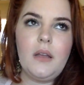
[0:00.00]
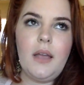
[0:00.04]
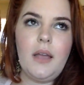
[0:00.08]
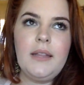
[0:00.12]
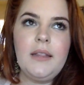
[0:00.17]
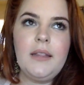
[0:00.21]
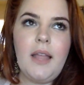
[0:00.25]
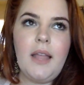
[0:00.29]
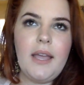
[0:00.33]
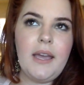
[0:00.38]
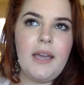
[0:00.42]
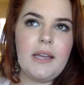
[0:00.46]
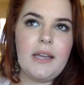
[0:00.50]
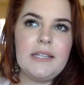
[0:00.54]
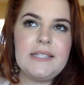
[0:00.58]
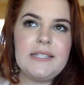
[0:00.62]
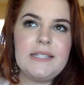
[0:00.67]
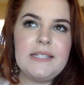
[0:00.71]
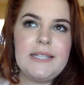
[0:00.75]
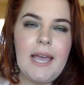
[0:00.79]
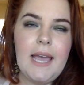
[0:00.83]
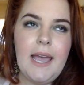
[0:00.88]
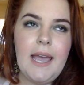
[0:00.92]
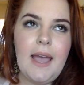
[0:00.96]
And like I
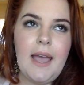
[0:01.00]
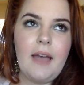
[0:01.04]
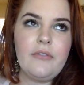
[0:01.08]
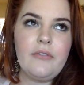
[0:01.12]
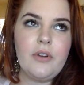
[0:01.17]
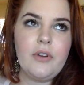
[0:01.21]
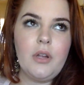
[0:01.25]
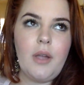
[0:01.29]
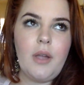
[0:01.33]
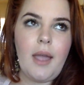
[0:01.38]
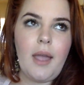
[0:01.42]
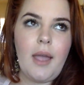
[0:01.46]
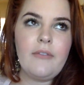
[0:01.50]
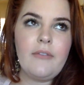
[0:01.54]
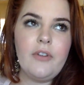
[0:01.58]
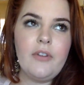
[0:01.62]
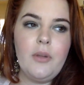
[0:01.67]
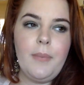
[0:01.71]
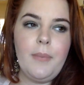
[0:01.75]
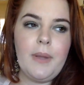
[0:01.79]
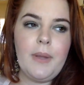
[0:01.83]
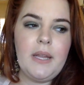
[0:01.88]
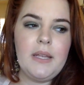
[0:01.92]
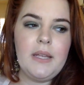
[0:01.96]
say,
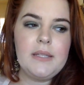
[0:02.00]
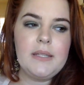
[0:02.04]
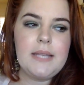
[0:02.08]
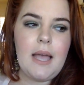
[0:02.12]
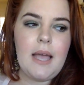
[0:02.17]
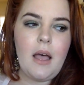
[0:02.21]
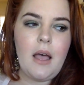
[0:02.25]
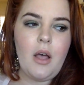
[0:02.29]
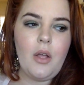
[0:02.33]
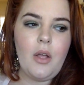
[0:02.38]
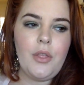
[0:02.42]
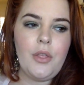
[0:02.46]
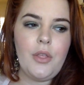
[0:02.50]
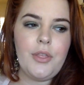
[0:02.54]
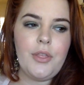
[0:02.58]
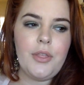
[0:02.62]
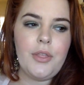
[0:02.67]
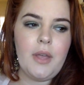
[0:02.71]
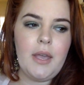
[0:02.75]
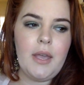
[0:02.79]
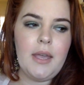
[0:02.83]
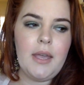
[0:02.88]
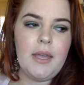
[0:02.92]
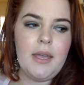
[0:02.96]
everybody's health
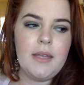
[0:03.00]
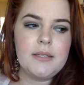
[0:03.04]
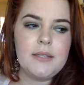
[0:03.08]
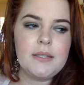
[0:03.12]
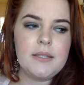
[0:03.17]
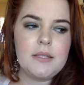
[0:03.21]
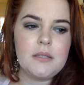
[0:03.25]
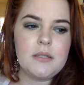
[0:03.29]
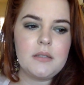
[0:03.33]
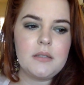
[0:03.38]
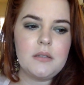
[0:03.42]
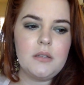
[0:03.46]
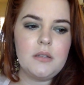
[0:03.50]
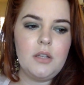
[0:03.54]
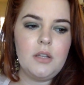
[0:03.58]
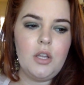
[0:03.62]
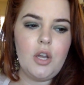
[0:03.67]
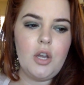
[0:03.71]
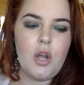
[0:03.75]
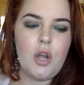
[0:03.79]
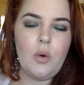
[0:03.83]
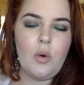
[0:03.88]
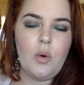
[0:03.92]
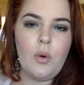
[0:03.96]
is,
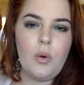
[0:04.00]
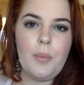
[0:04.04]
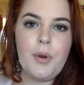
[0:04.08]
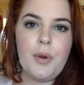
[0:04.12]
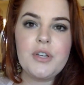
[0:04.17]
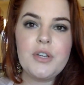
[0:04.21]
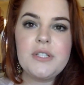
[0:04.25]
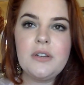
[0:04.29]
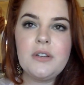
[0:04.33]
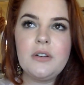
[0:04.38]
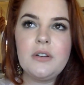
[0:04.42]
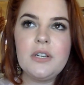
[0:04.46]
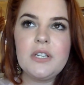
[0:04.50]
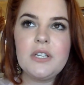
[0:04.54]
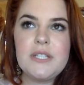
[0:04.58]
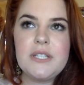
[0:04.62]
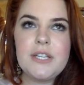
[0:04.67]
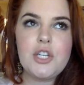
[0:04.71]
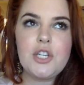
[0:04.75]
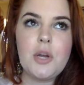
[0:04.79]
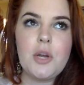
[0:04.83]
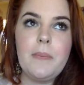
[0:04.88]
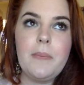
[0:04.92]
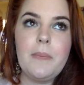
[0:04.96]
a personal
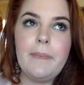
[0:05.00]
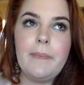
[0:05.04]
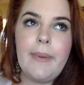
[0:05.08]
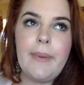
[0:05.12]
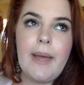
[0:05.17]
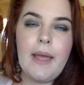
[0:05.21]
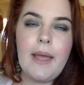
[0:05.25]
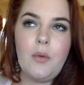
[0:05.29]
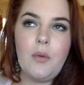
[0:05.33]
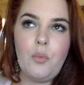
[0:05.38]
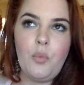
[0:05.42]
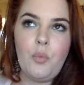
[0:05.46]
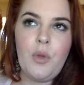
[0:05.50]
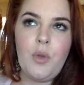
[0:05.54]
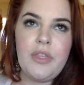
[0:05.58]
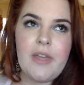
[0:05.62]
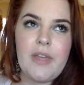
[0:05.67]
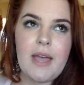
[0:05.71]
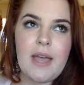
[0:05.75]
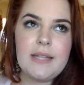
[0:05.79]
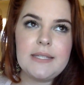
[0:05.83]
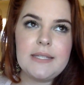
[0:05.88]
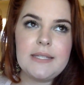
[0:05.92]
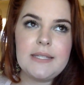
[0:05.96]
decision. But with
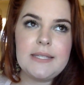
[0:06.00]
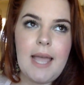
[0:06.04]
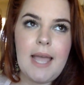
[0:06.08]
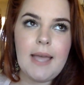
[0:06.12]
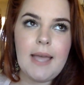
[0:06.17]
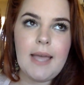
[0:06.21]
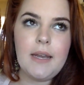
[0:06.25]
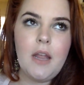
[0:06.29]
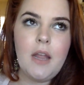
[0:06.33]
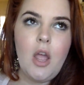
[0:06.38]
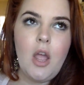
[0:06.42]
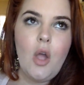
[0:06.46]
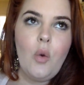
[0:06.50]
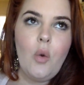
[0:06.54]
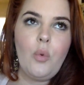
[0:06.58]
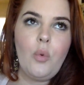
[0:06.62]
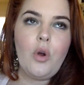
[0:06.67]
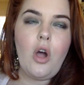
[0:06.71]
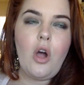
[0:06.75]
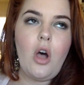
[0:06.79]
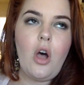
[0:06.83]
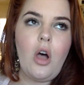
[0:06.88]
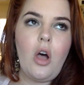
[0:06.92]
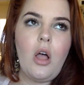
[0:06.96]
that said,
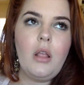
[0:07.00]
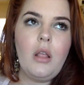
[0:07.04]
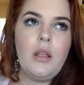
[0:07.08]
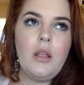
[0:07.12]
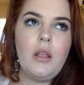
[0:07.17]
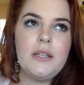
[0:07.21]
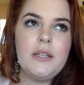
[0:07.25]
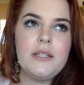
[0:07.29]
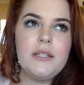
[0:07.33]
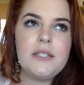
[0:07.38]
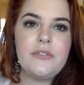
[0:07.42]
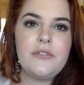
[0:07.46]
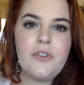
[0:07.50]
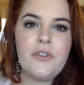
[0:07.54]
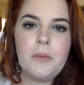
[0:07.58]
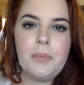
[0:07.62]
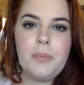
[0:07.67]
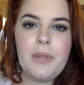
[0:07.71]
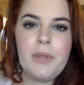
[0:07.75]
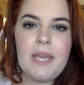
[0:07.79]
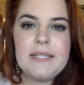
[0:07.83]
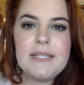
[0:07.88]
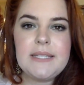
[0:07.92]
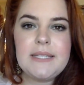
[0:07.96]
we're all in different
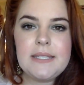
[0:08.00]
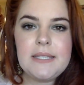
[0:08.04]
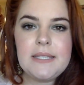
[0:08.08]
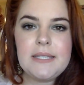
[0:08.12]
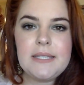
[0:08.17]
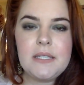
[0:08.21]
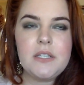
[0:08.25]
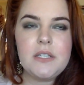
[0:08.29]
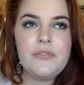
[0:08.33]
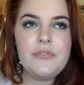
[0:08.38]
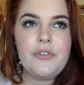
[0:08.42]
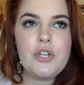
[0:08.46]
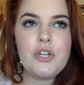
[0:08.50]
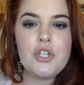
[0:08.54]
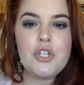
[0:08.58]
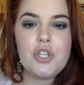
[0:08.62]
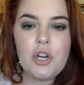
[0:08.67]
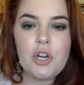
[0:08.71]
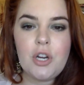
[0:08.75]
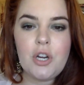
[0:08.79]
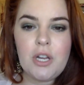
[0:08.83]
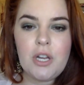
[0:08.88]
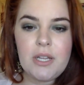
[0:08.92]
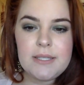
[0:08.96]
places and different
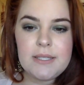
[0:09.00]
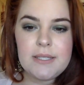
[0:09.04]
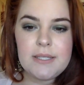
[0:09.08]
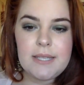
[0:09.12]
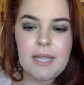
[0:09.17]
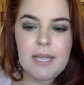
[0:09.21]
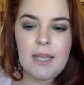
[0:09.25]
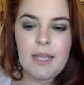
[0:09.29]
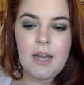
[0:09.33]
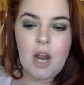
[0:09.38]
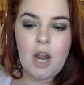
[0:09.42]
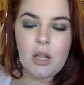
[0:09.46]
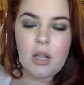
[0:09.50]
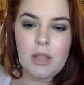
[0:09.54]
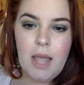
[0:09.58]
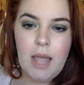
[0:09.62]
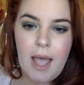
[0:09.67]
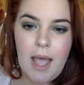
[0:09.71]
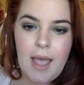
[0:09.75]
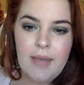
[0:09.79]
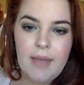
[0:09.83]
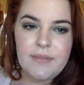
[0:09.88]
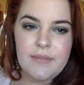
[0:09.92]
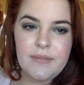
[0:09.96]
journeys in our
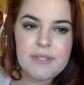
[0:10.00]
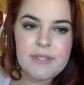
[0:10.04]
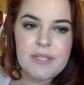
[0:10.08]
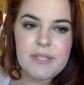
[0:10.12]
lives